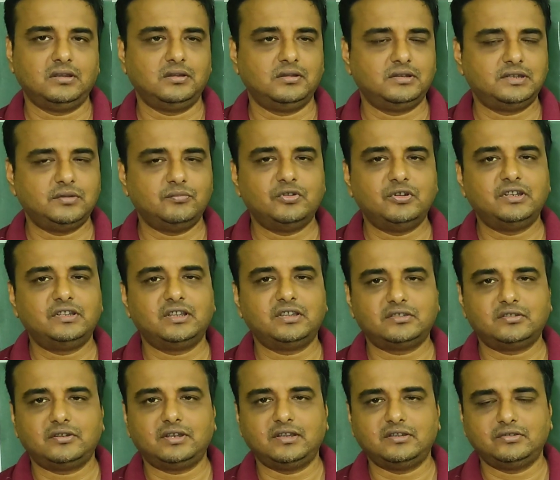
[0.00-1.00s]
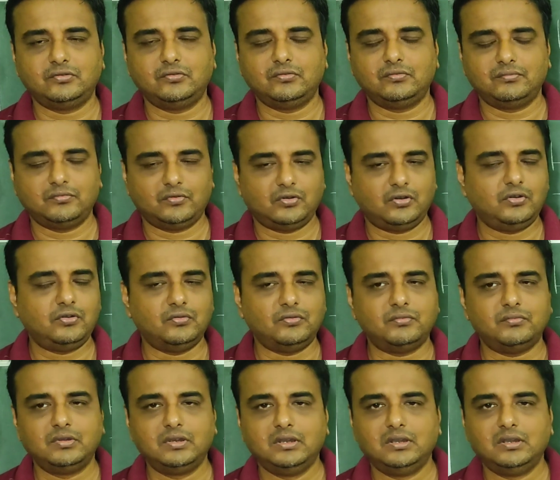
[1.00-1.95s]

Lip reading: Samuel Richardson, as you all know,